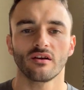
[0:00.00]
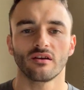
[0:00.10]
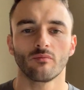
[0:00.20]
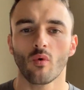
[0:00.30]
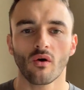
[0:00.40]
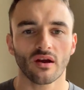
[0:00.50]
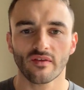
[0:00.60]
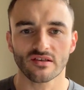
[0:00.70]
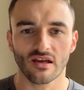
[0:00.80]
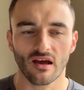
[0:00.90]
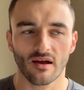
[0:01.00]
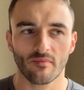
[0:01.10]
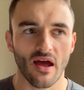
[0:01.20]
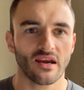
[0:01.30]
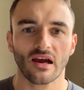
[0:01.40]
You won't get this
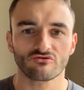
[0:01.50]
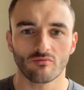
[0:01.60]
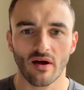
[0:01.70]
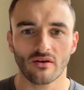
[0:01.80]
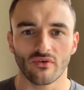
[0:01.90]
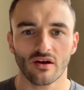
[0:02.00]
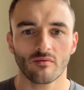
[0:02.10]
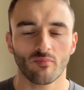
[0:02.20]
any extra benefit,